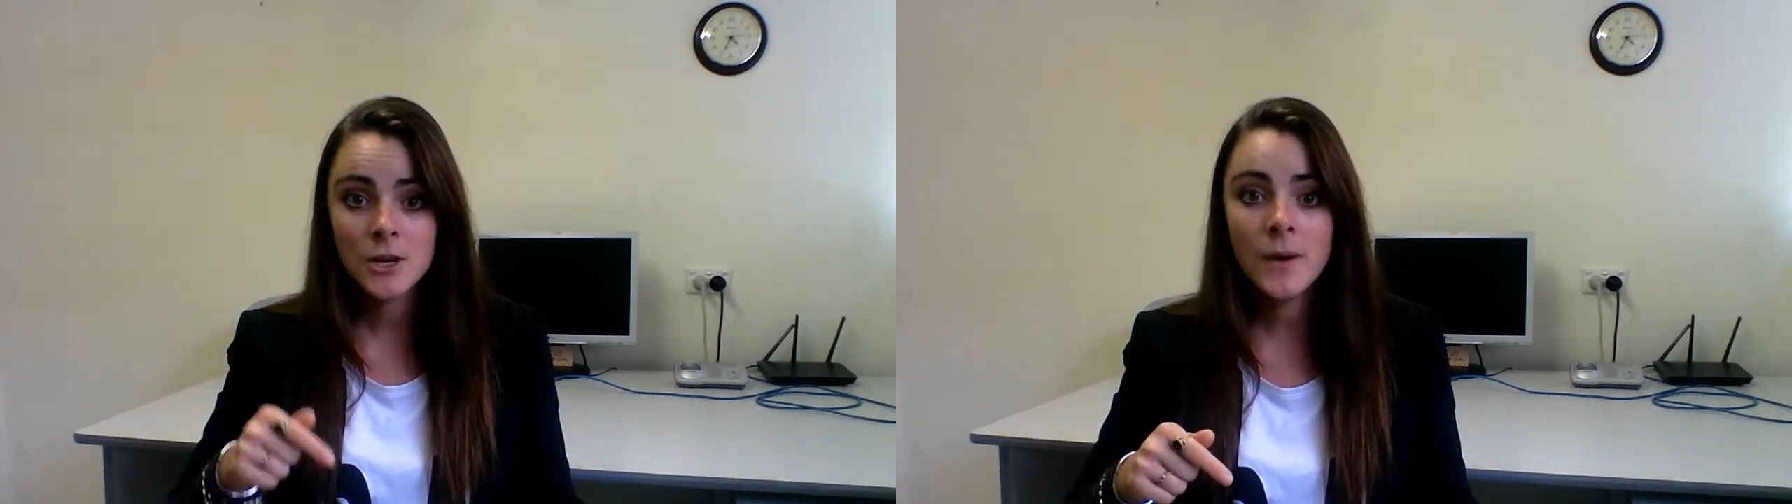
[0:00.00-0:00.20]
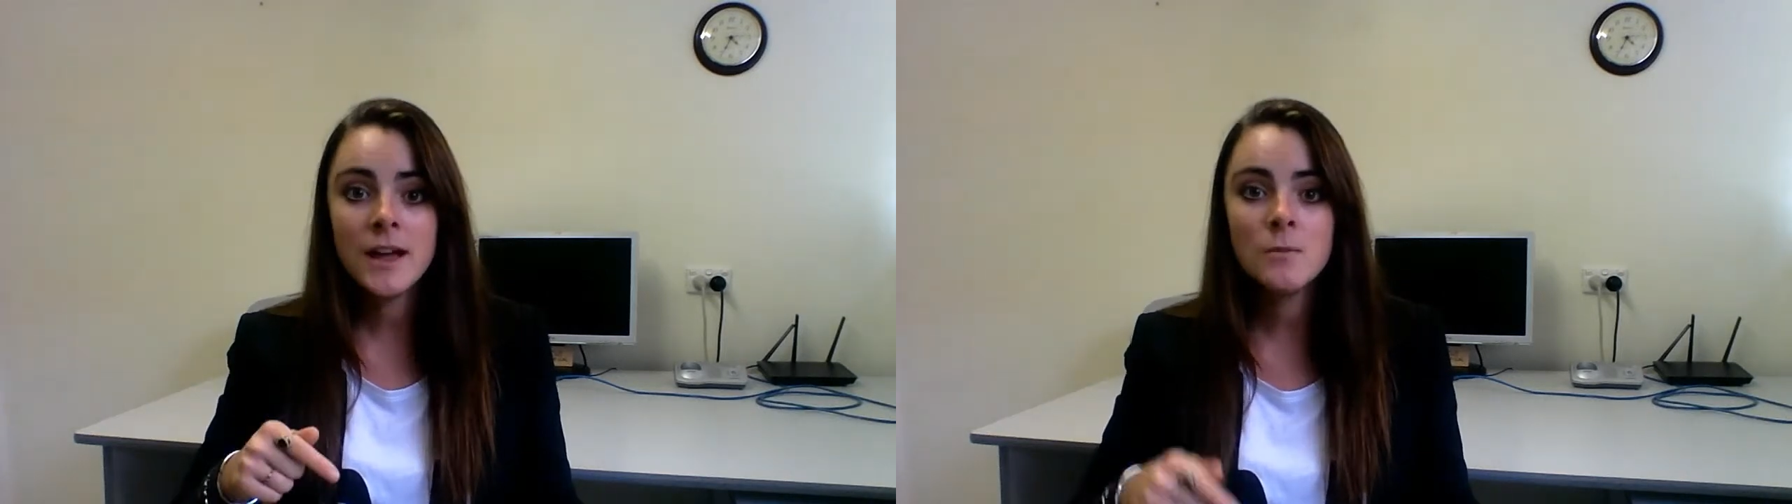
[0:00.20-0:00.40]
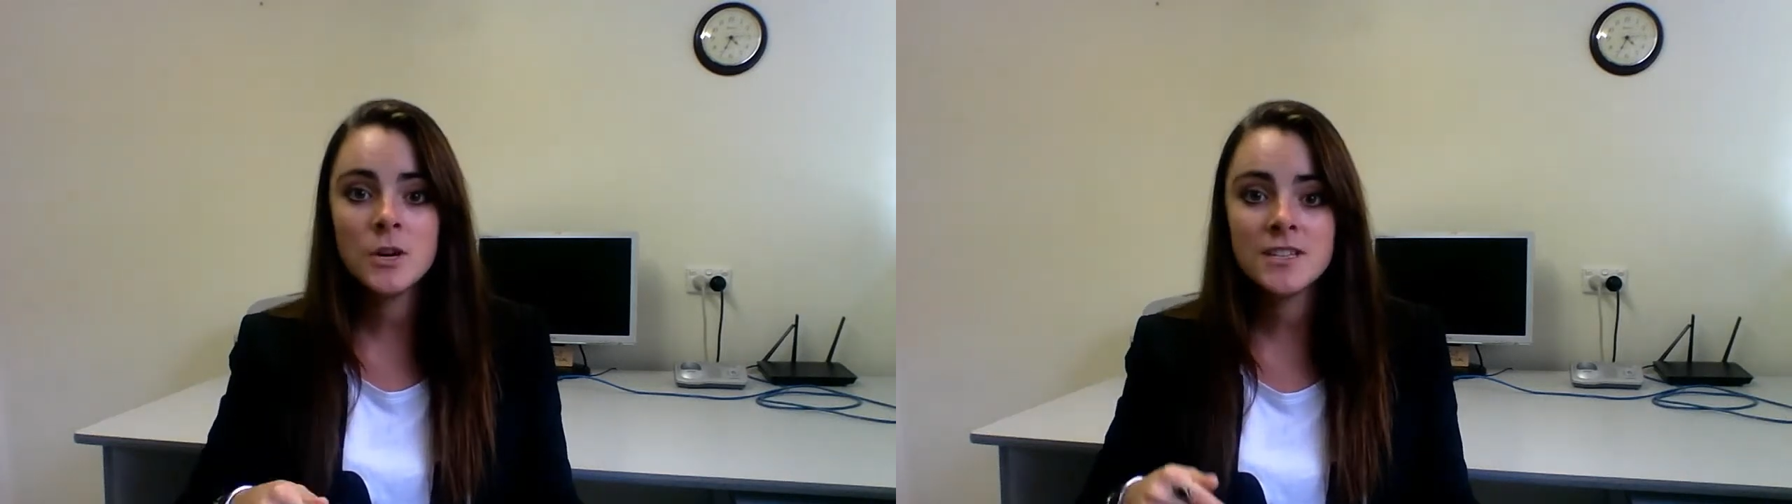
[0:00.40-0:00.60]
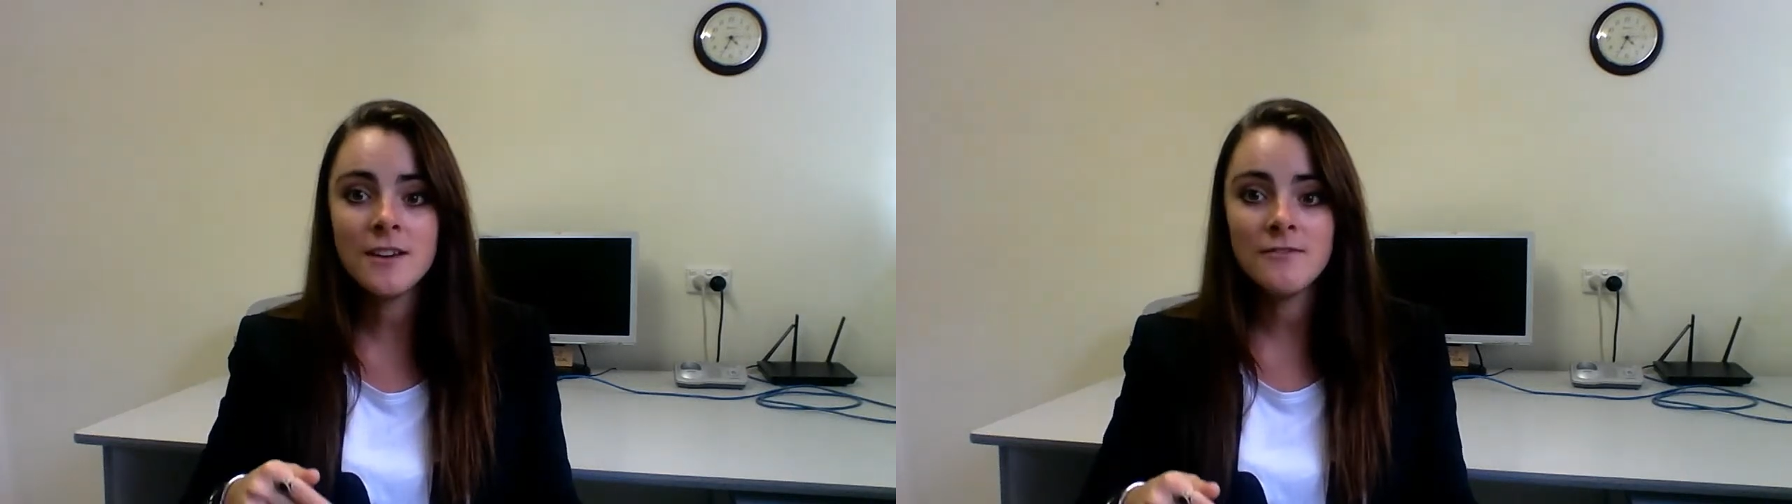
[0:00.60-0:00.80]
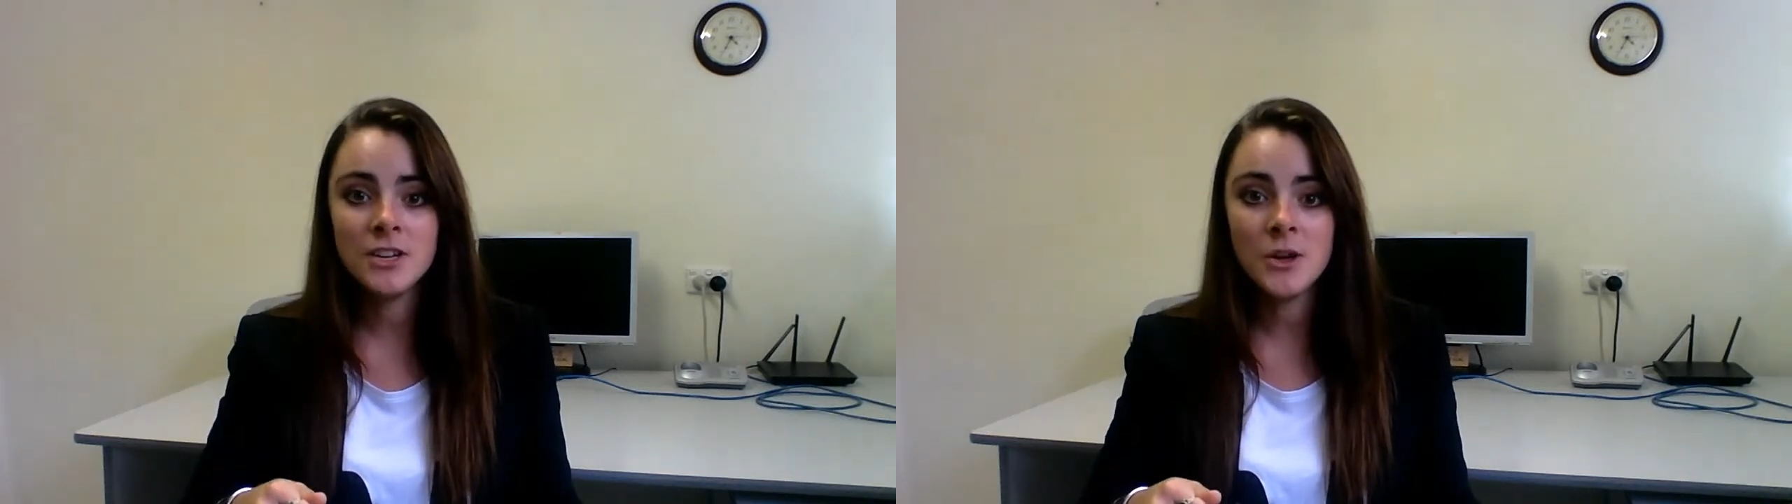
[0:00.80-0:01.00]
Go ahead and watch
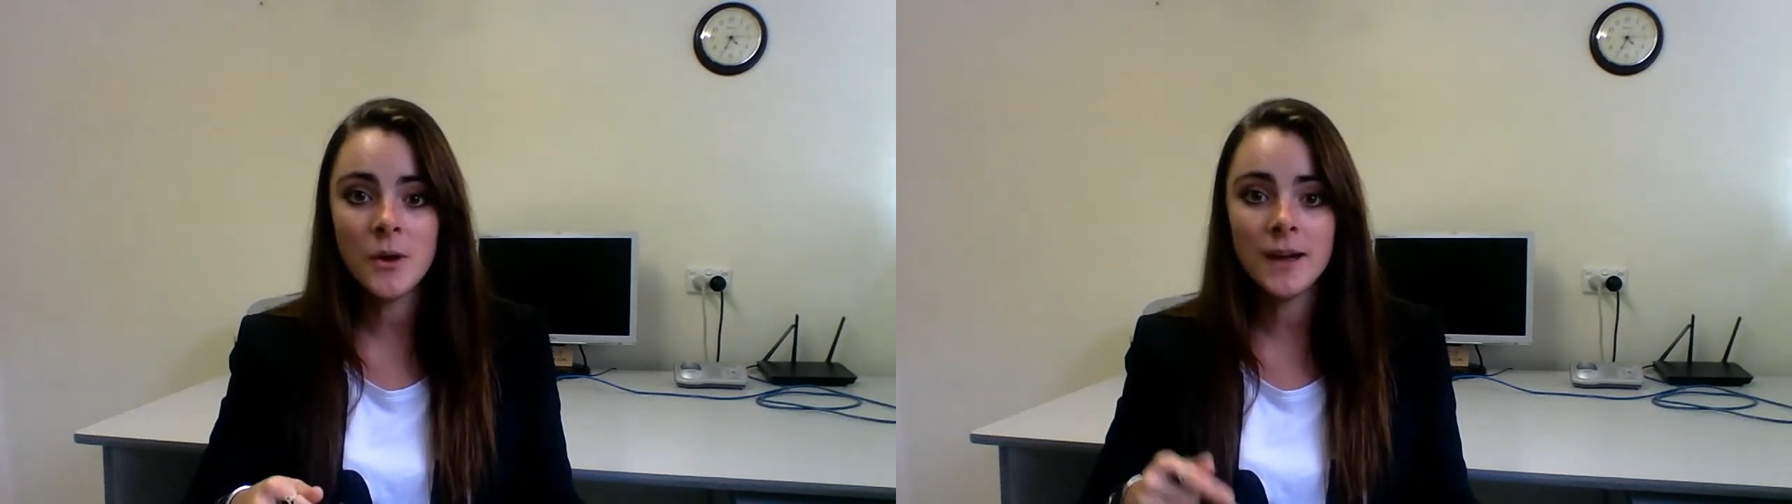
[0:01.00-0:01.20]
that video